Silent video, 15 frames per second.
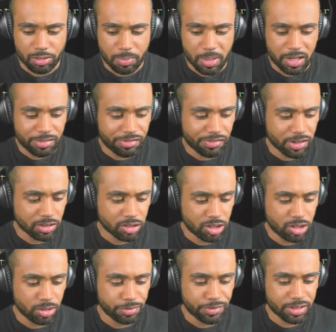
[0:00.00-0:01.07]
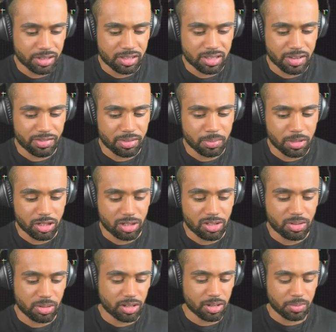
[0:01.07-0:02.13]
remain functional for the seven
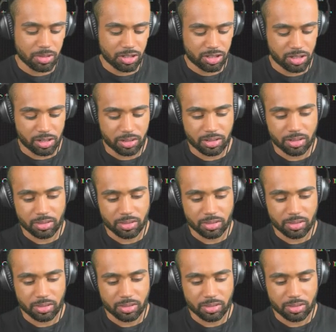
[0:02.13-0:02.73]
missions we commissioned.